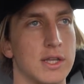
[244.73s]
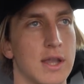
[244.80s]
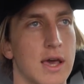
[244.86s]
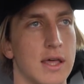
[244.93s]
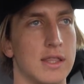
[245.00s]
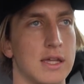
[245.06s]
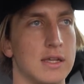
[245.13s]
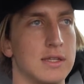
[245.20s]
It
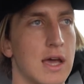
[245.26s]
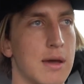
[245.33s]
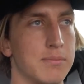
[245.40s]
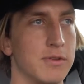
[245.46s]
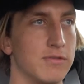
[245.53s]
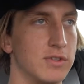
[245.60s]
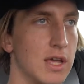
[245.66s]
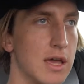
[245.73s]
had the
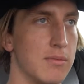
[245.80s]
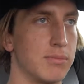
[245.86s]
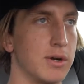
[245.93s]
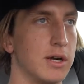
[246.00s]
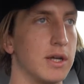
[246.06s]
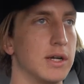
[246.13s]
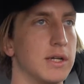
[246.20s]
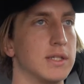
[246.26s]
adaptive
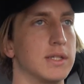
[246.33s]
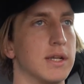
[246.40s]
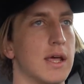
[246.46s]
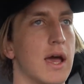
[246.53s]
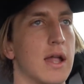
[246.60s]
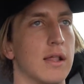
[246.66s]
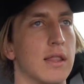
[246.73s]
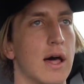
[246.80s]
dampers, and
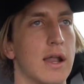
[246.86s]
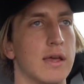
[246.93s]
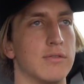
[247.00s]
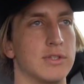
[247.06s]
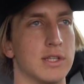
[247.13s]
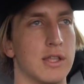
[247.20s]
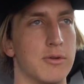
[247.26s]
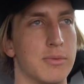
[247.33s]
it
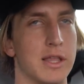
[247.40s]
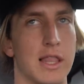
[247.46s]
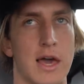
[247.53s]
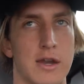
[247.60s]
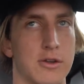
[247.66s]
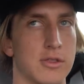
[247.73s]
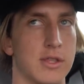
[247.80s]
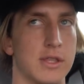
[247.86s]
was a little bit
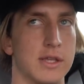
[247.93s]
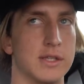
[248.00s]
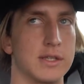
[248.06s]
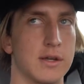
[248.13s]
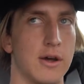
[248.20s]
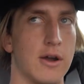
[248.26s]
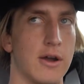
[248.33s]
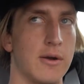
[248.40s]
lighter than this
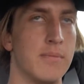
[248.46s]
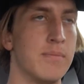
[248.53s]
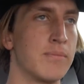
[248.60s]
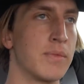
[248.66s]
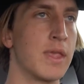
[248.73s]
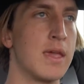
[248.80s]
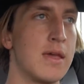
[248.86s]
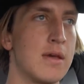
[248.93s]
car.
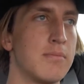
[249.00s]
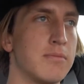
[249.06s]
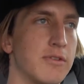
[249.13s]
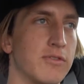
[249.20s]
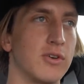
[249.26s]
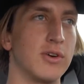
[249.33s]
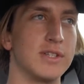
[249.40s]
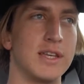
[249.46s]
But
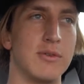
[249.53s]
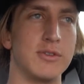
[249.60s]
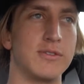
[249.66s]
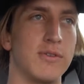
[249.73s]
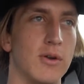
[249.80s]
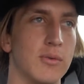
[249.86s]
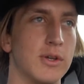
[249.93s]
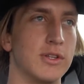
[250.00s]
of course, that was
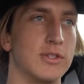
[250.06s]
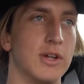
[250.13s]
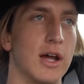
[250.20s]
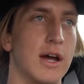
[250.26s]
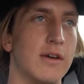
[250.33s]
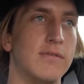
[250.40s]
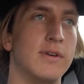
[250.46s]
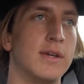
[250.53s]
front-wheel
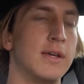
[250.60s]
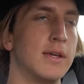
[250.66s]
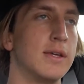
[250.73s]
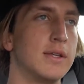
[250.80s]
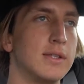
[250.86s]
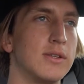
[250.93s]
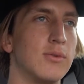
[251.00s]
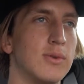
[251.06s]
drive,
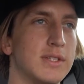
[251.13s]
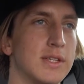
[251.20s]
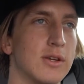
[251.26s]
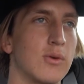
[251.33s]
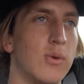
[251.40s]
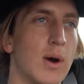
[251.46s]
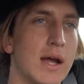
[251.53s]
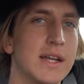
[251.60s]
so it
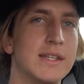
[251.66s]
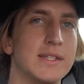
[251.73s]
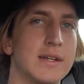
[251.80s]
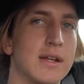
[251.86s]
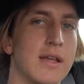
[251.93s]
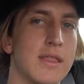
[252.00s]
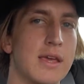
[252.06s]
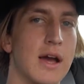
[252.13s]
wasn't quite as
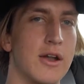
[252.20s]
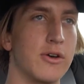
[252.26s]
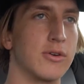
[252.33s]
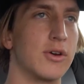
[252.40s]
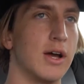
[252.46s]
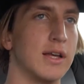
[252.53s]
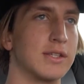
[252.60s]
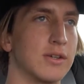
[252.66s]
good on the
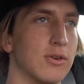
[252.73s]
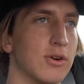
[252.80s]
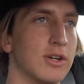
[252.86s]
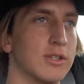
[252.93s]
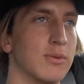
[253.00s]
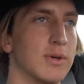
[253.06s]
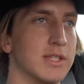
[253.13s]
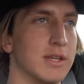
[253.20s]
autocross
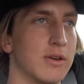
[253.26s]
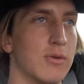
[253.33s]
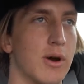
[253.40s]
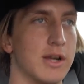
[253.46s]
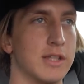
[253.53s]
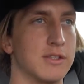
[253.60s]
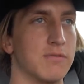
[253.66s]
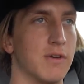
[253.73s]
course. It wasn't
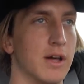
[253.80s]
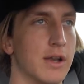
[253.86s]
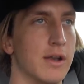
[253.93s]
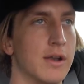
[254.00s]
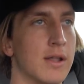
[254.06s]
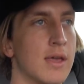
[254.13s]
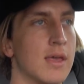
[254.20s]
quite as fun.